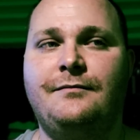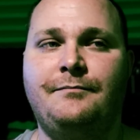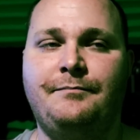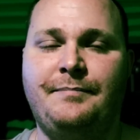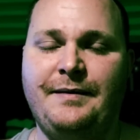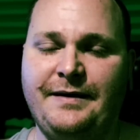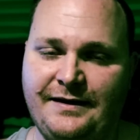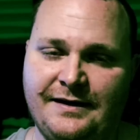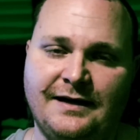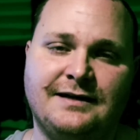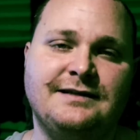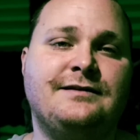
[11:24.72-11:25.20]

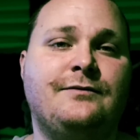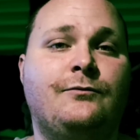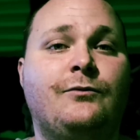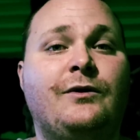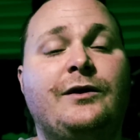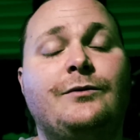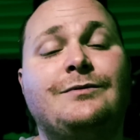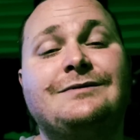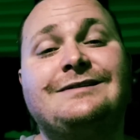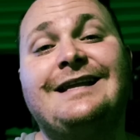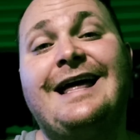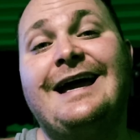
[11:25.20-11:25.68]
Because of
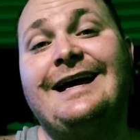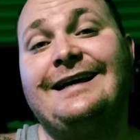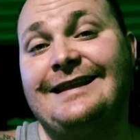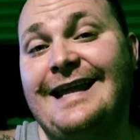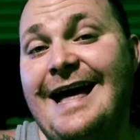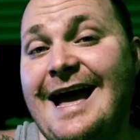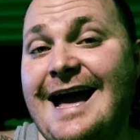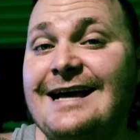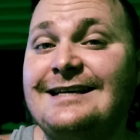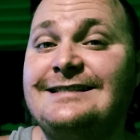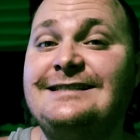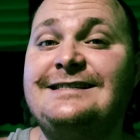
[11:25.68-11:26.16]
what it was like
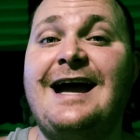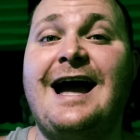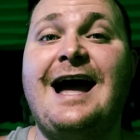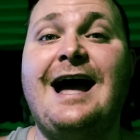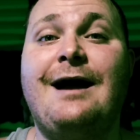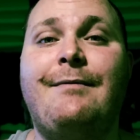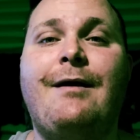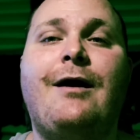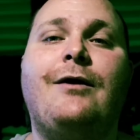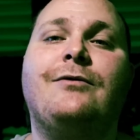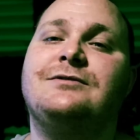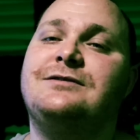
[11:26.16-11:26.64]
last
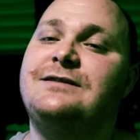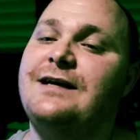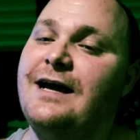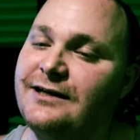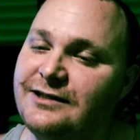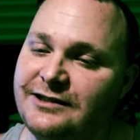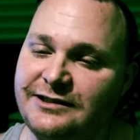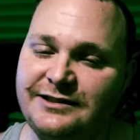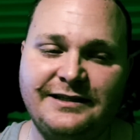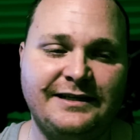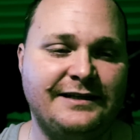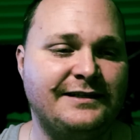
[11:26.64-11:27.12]
time, I was
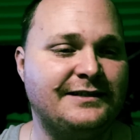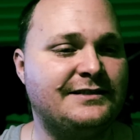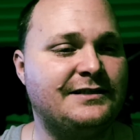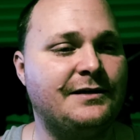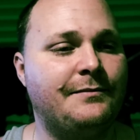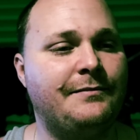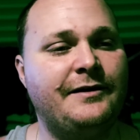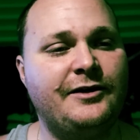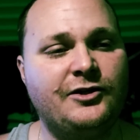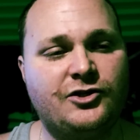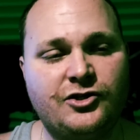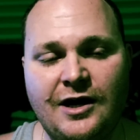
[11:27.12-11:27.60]
like, shit,
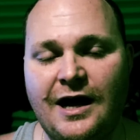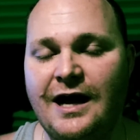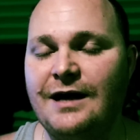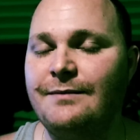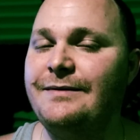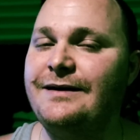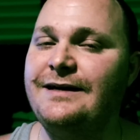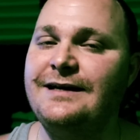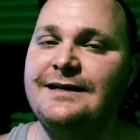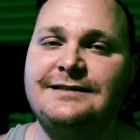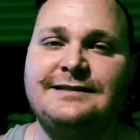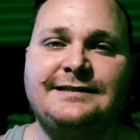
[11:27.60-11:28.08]
somebody
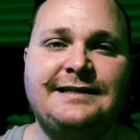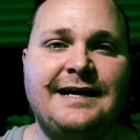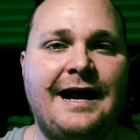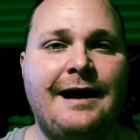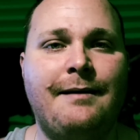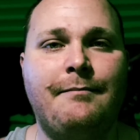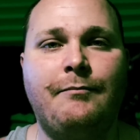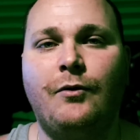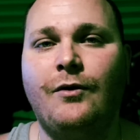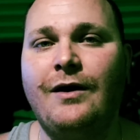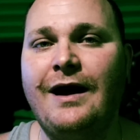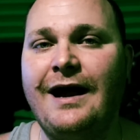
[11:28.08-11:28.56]
tried me this
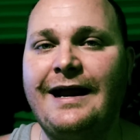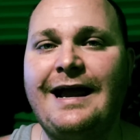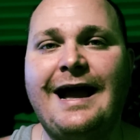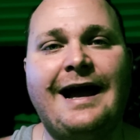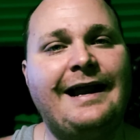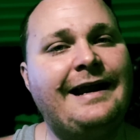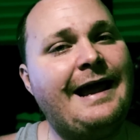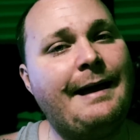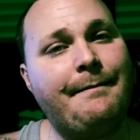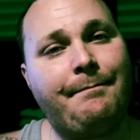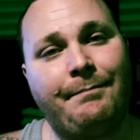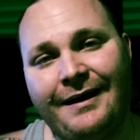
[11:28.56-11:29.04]
time, boy, I
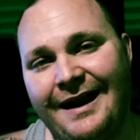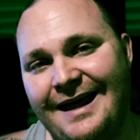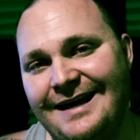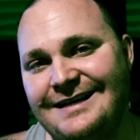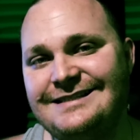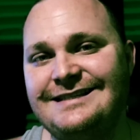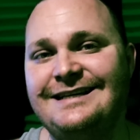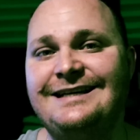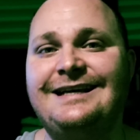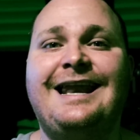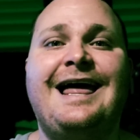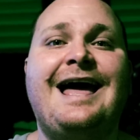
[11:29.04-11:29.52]
got that
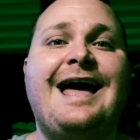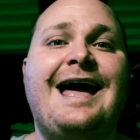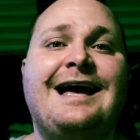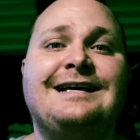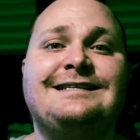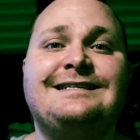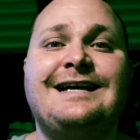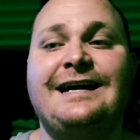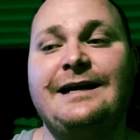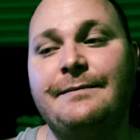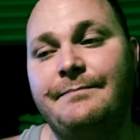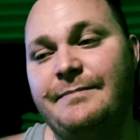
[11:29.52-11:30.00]

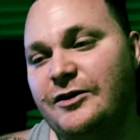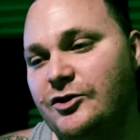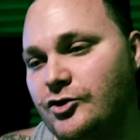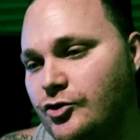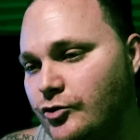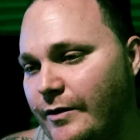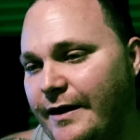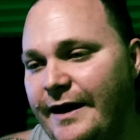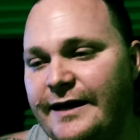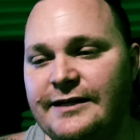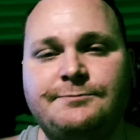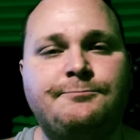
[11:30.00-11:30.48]
plexiglass. I could be
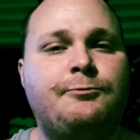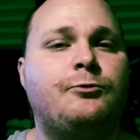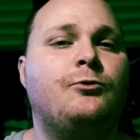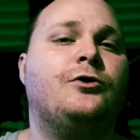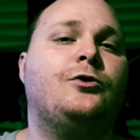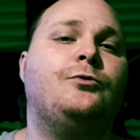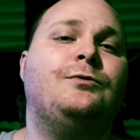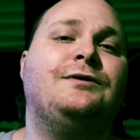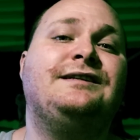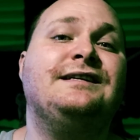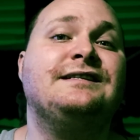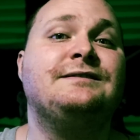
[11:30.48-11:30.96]

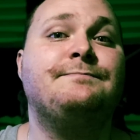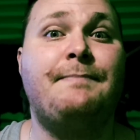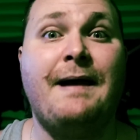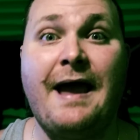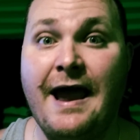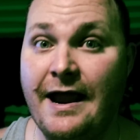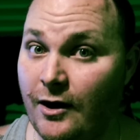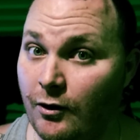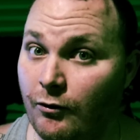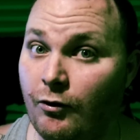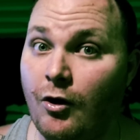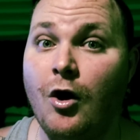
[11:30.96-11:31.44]
transported with this
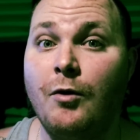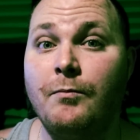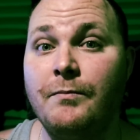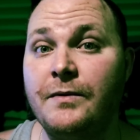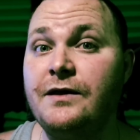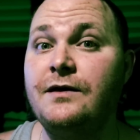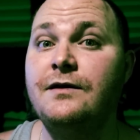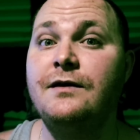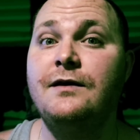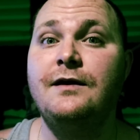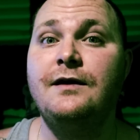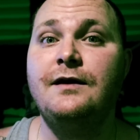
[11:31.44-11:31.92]
banger on
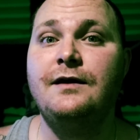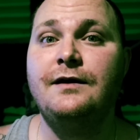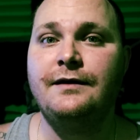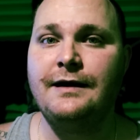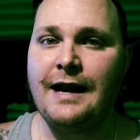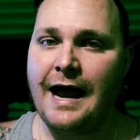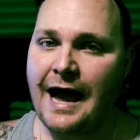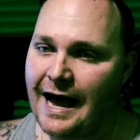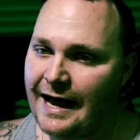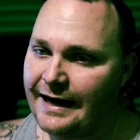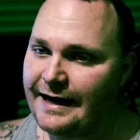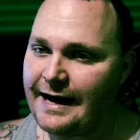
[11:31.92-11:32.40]
me.
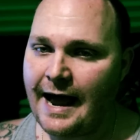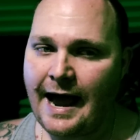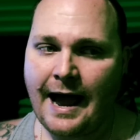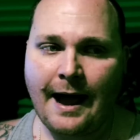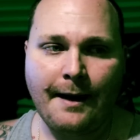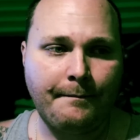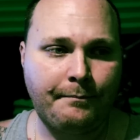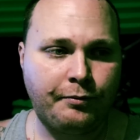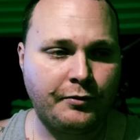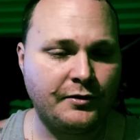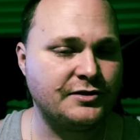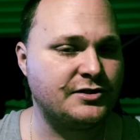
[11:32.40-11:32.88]
Now I know
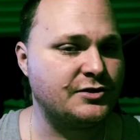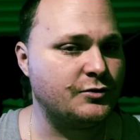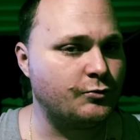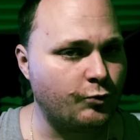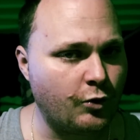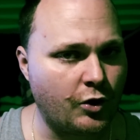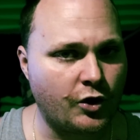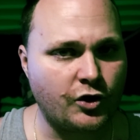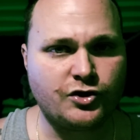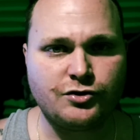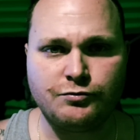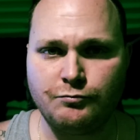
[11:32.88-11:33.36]
how prison
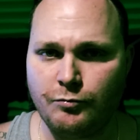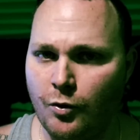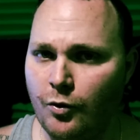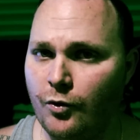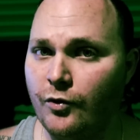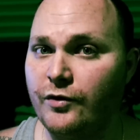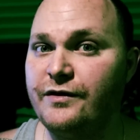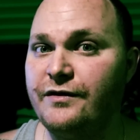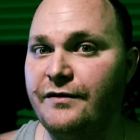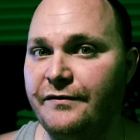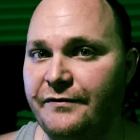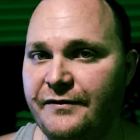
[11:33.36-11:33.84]
works
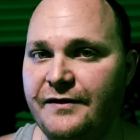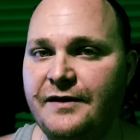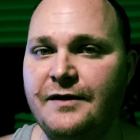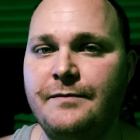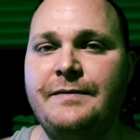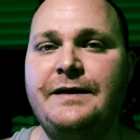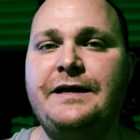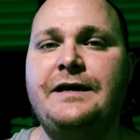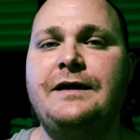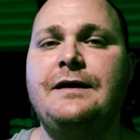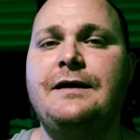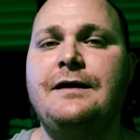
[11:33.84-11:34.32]
more, you feel
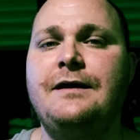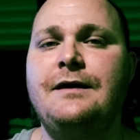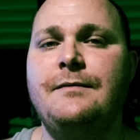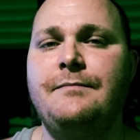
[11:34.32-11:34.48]
me?